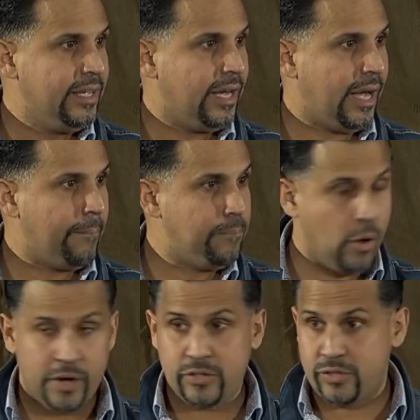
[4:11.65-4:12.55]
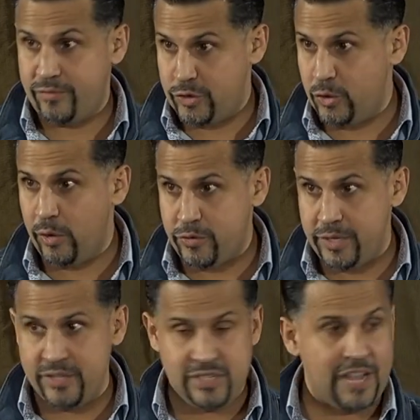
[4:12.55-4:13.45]
uh, books for
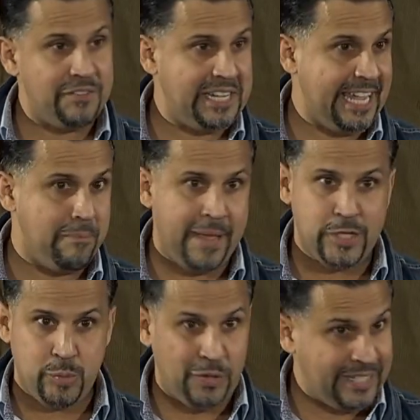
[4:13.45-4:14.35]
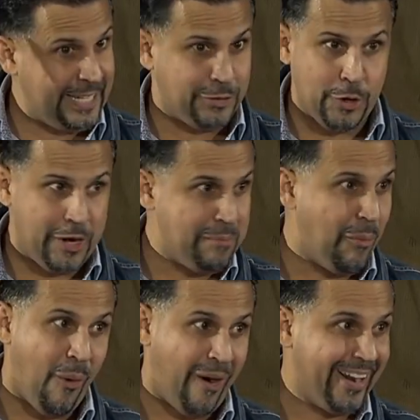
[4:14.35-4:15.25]
270 inmates. We only need 30
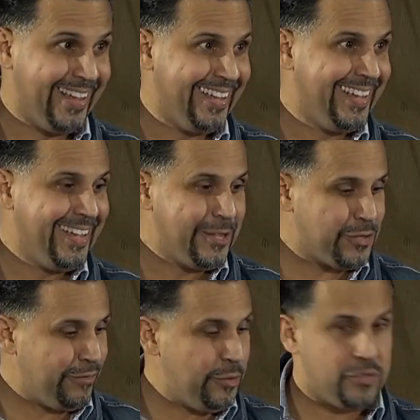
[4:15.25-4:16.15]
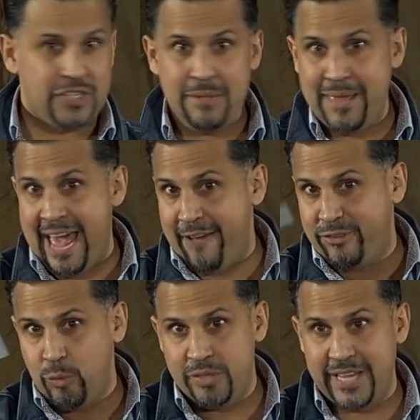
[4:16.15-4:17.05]
more. So if you see me
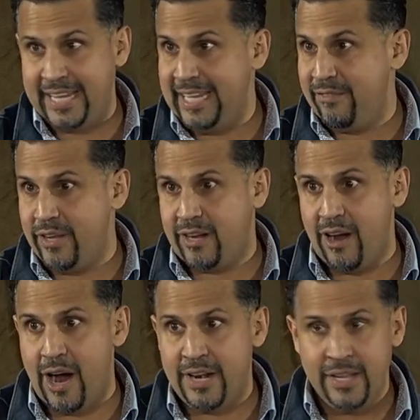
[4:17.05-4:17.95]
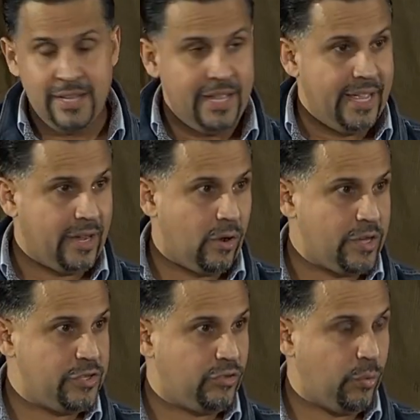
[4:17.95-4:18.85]
afterwards, I can give you a card. It
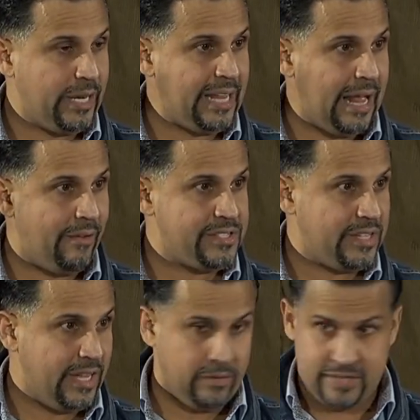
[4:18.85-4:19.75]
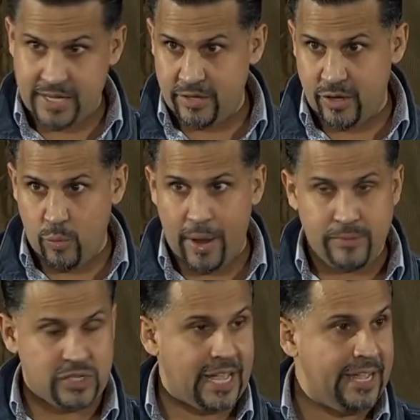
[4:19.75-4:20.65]
costs you $20. It'll send you to the
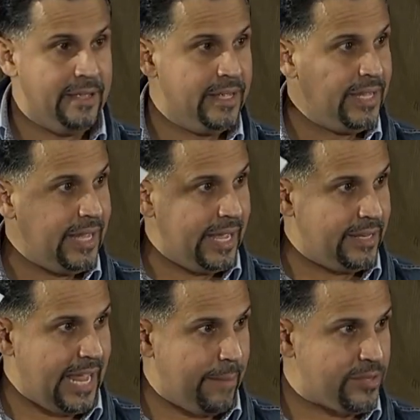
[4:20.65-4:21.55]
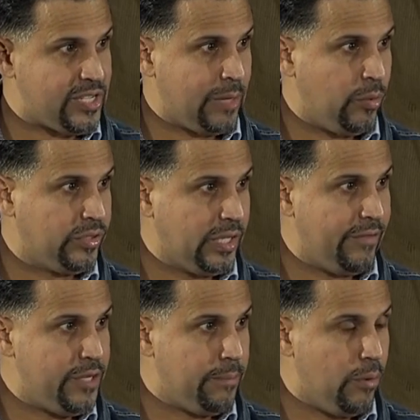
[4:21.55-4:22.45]
website, and Amazon will
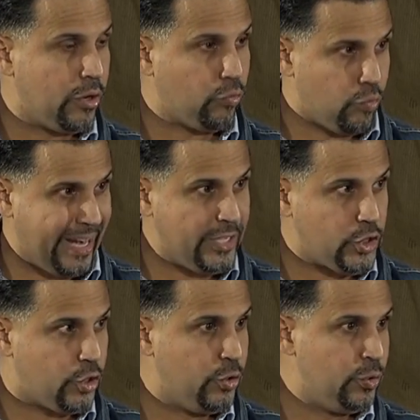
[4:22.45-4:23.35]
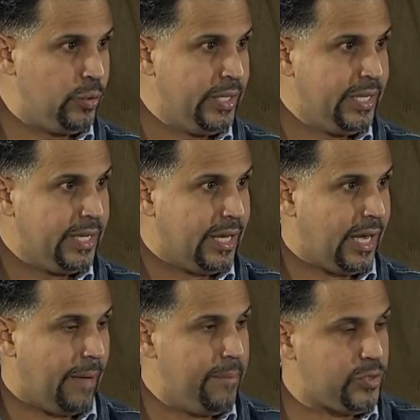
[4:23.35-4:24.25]
deliver the book right to
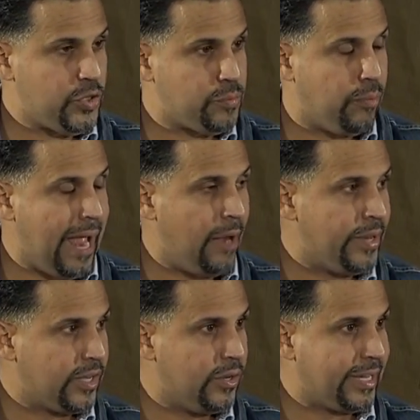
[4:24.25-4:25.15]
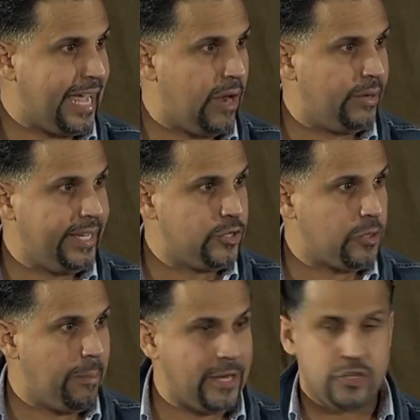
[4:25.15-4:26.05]
uh, Mrs. Brown at Cook County, and
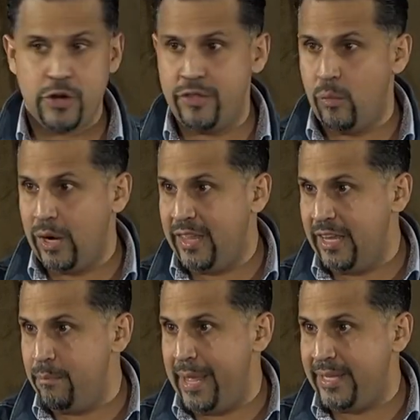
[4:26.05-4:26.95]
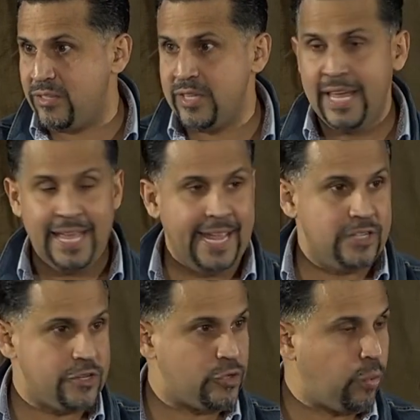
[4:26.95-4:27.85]
she'll make sure that one of the inmates,
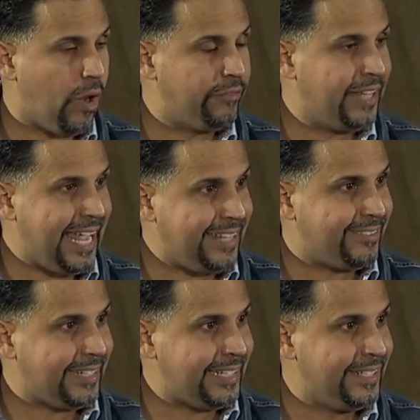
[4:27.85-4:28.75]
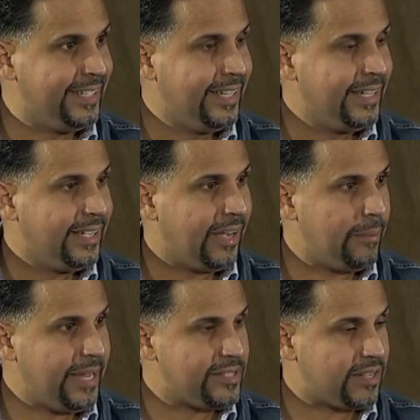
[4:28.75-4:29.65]
ages 12 to 18, um,
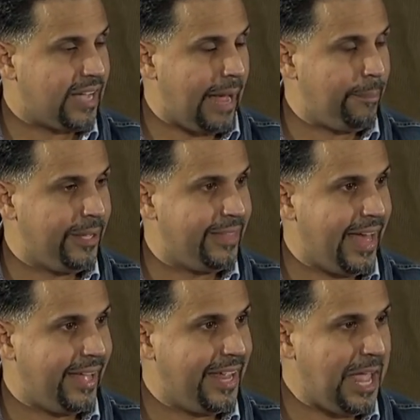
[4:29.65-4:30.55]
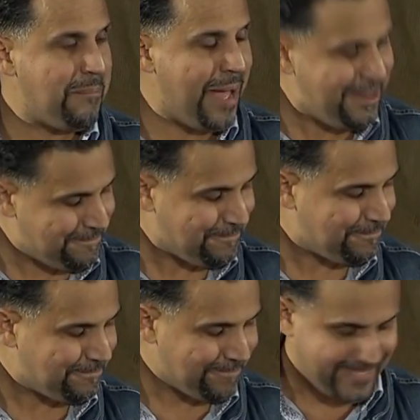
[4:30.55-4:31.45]
gets a copy of that. Amen?
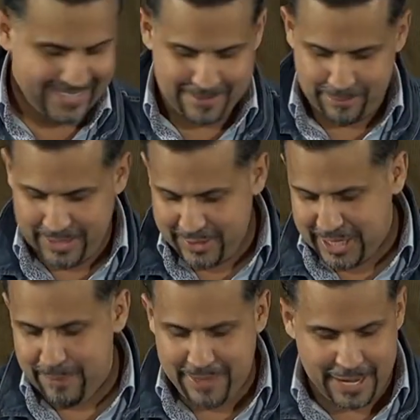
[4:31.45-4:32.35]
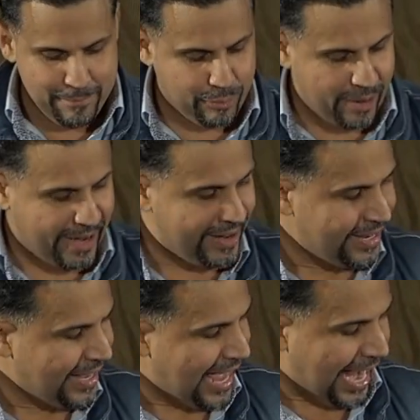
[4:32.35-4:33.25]
Please keep that in prayer.
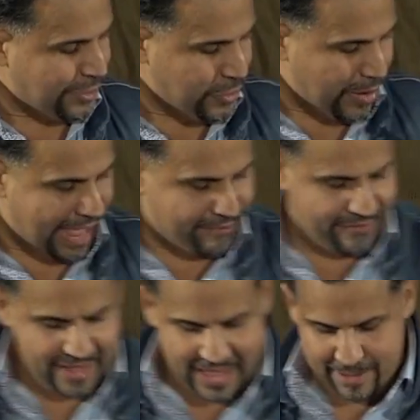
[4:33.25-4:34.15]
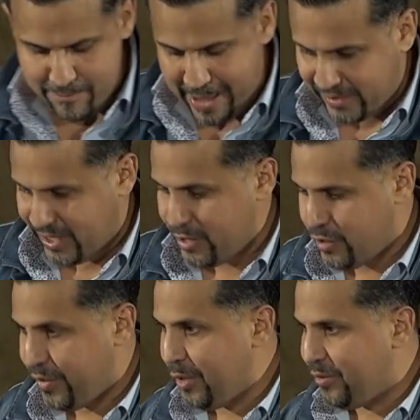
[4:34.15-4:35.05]
I do have a message
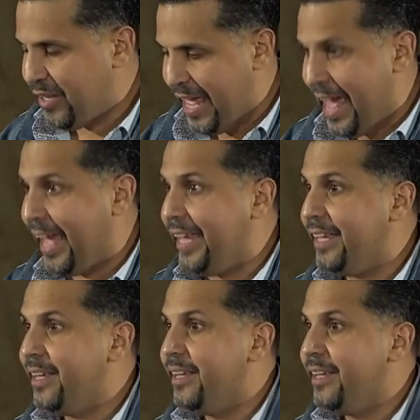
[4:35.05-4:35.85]
for you today.